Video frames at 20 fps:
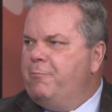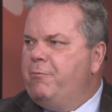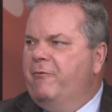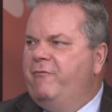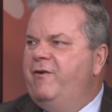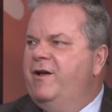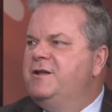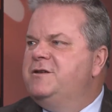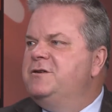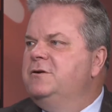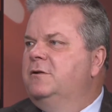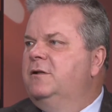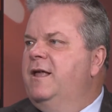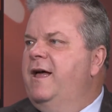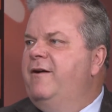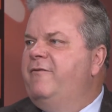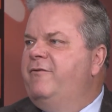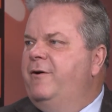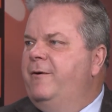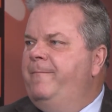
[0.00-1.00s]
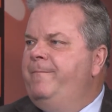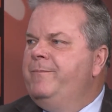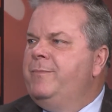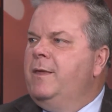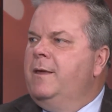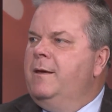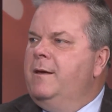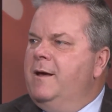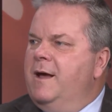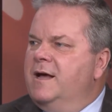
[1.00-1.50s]
provincial level,
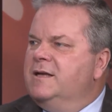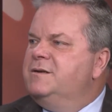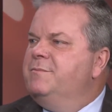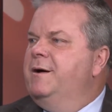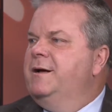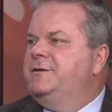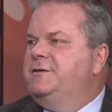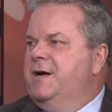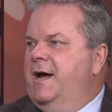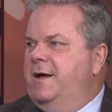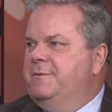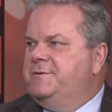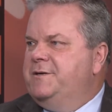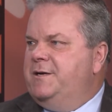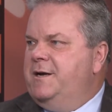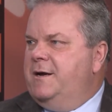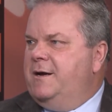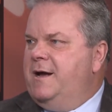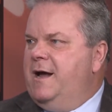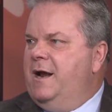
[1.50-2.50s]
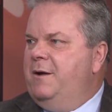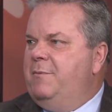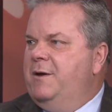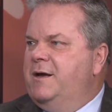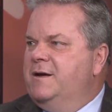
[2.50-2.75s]
is about jobs in the economy,